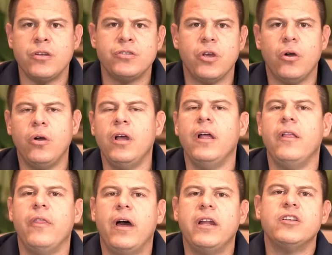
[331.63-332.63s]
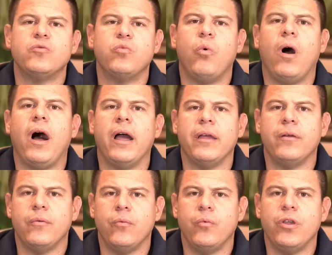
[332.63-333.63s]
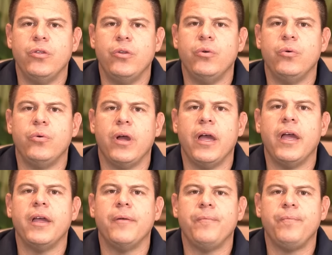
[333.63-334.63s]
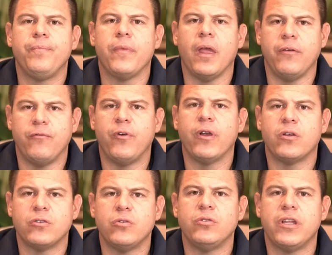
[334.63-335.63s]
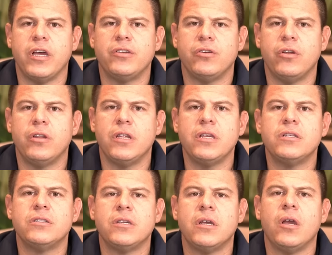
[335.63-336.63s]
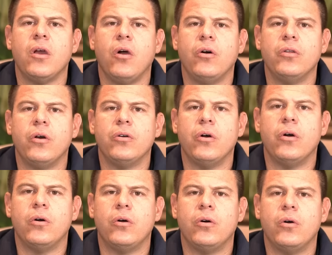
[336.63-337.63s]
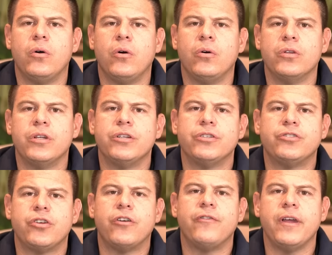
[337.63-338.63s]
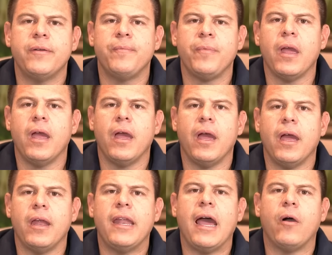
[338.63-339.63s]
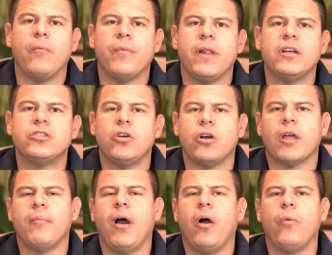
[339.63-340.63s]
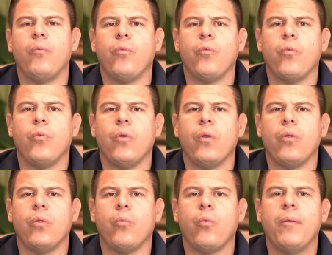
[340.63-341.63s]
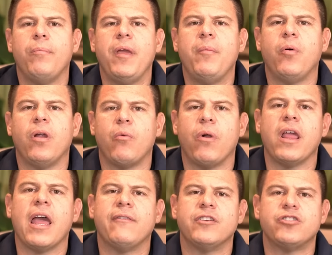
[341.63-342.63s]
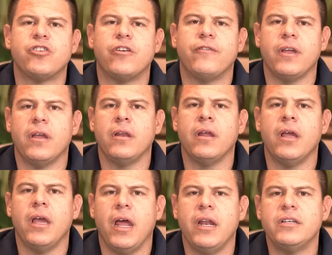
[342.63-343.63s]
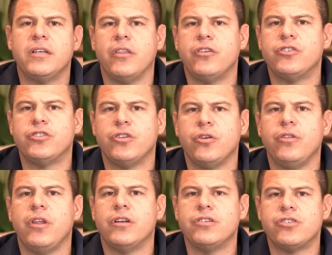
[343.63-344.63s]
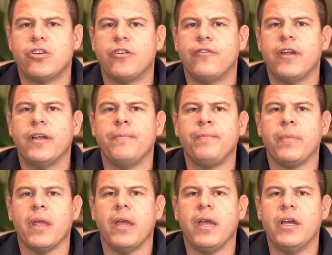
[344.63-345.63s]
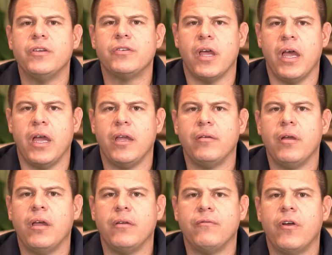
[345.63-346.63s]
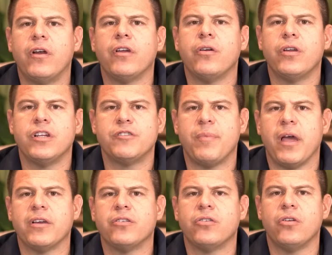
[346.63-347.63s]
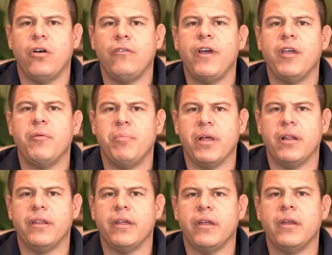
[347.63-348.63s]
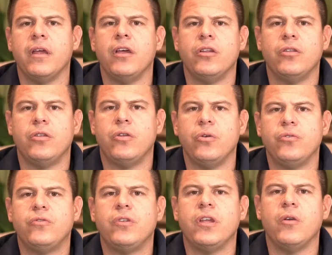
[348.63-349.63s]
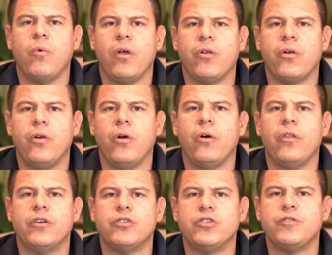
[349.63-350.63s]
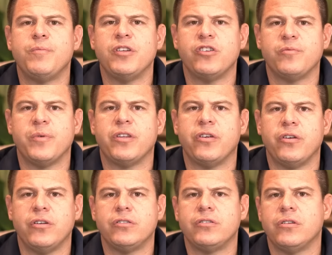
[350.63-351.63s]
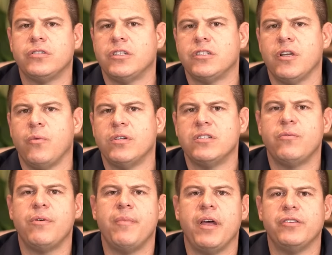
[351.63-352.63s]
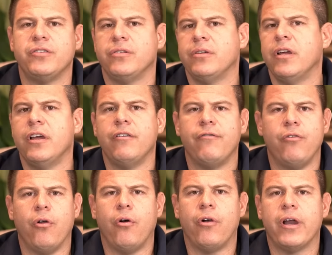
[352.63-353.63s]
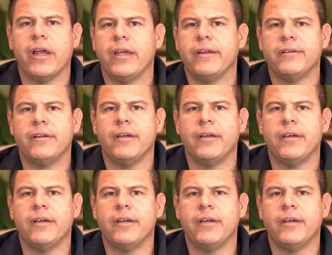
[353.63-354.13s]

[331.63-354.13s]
So that is why we do a free consultation on this on the survey. Now let's talk about when people already have a survey, and it's understood that a survey is a very good inspection of a building to see whether or not there are suspicious materials such as the ones that we mentioned: flooring,